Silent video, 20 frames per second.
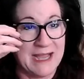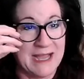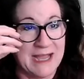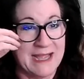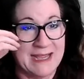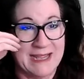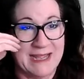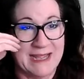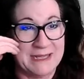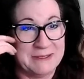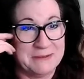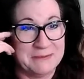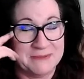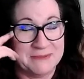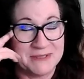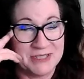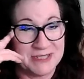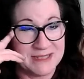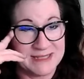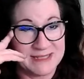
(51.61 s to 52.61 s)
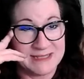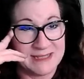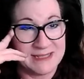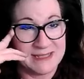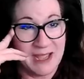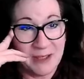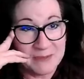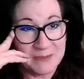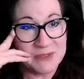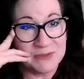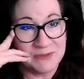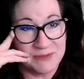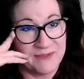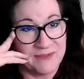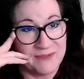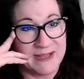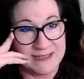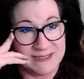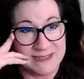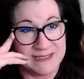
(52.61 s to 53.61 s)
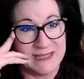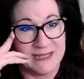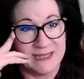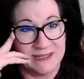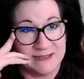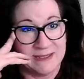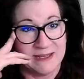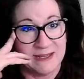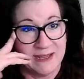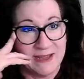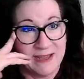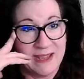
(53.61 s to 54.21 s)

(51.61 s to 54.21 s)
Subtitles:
I am just absolutely fascinated.